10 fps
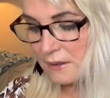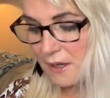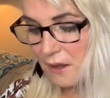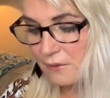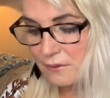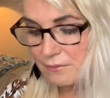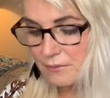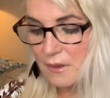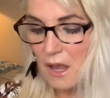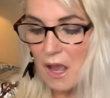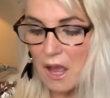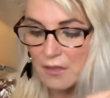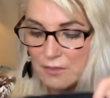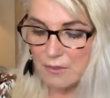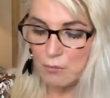Now,
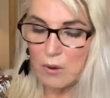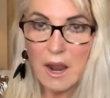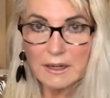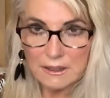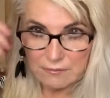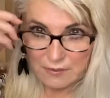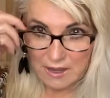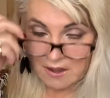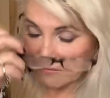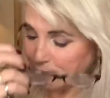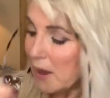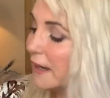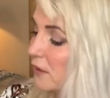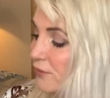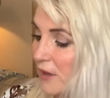where I live, they have
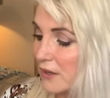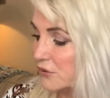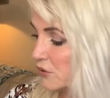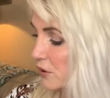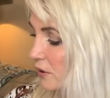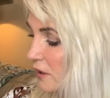Bike Fest.